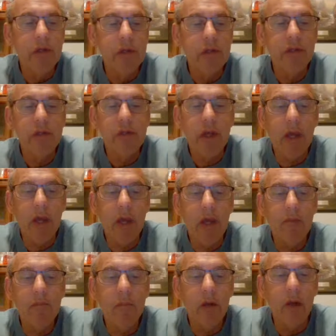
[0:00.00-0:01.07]
Jesus
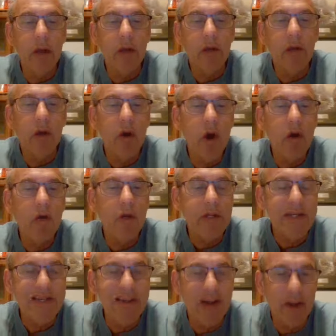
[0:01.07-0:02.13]
came and
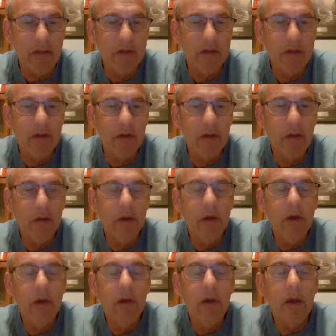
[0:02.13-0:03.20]
conquered death
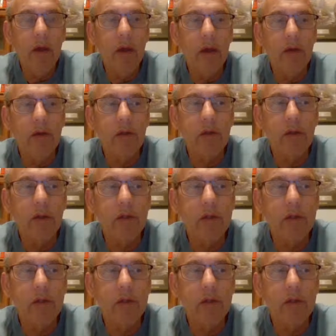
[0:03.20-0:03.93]
and